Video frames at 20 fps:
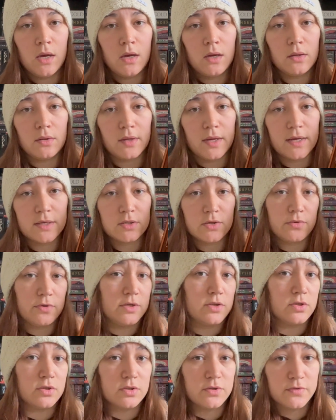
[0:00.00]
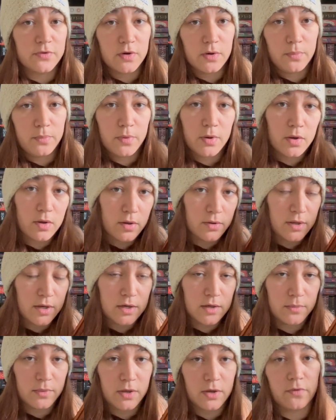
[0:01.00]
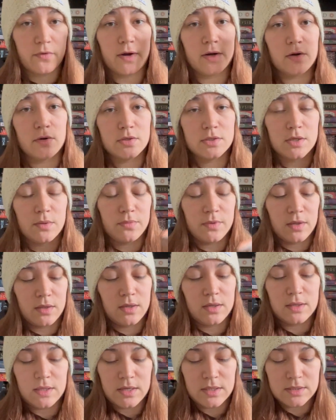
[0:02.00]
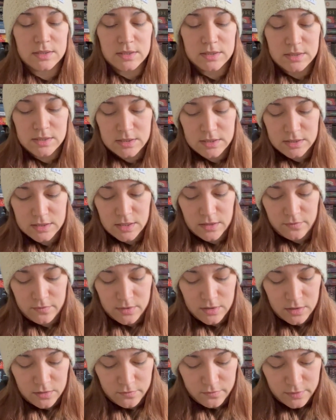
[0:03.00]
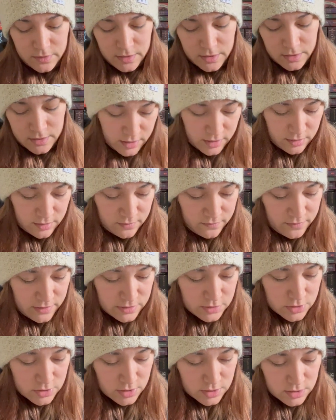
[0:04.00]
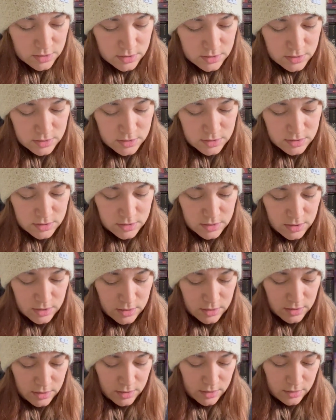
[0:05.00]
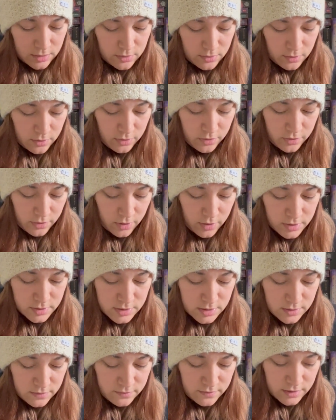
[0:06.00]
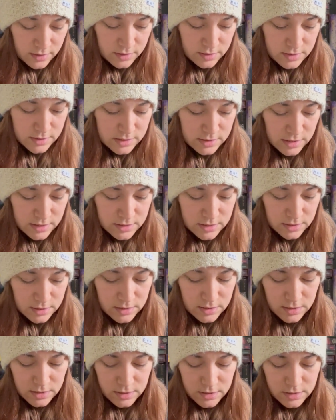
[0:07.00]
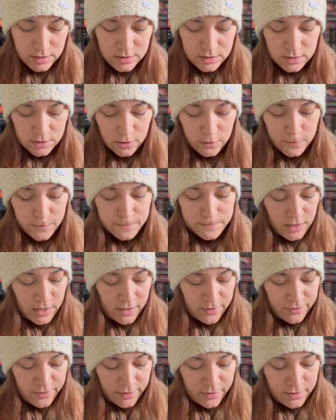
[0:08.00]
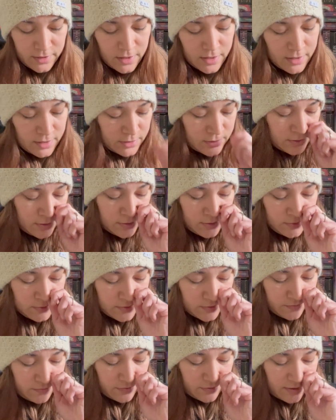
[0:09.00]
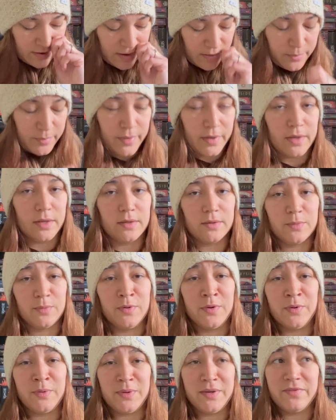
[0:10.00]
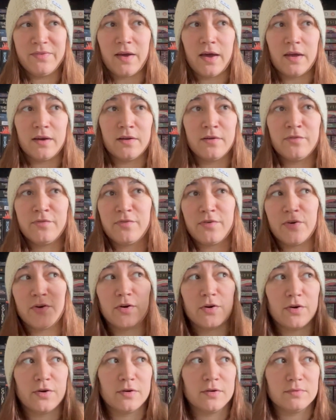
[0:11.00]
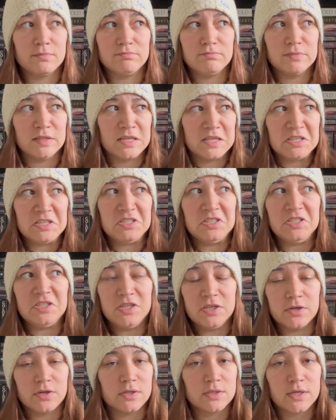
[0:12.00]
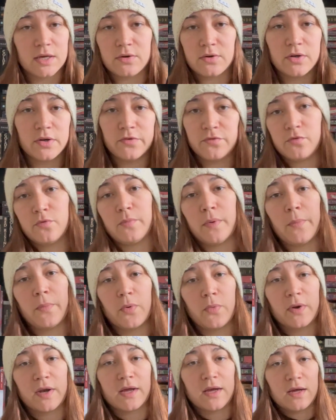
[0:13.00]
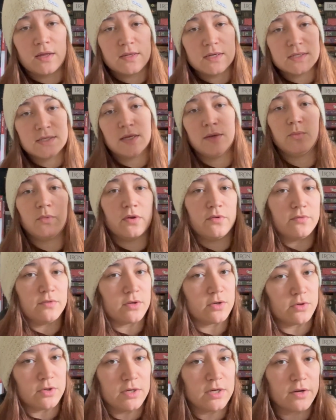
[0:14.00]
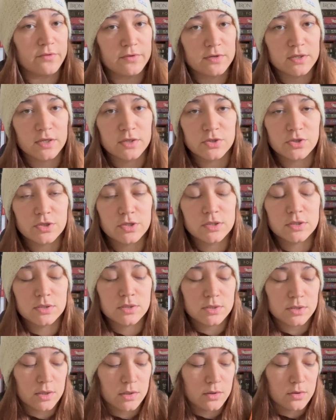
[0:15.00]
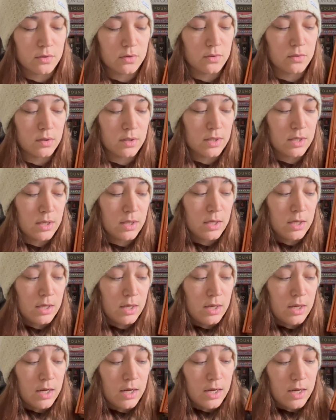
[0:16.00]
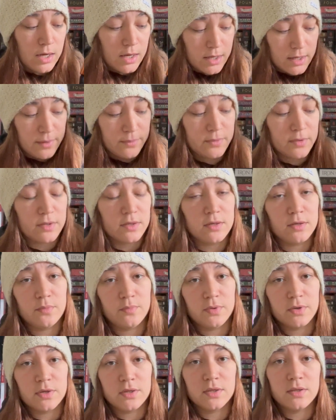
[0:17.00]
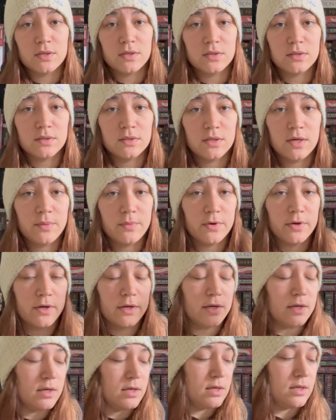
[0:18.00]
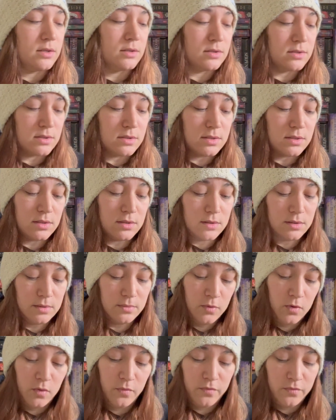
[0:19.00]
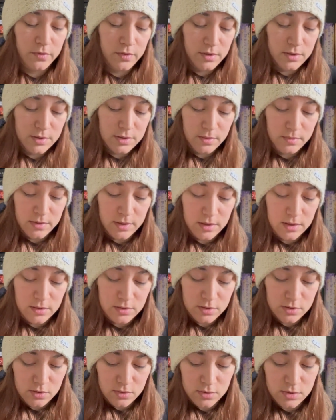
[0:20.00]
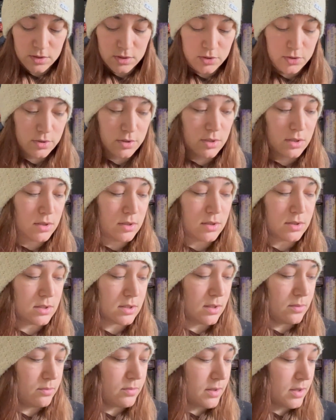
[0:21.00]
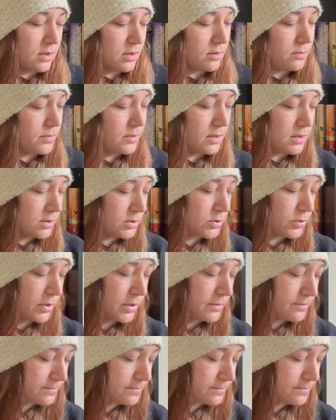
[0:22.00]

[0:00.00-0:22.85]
like to research for a book that I'm gonna write or something like that, since it does have a lot of like inventions and like the thoughts of Nikola Tesla in it. So I thought I could use it for that, but we've had it for like years. I don't even remember when I got this, and we have literally never touched it. So I'm gonna put it in the little library, and hopefully somebody else who's interested in this can pick it up and enjoy it.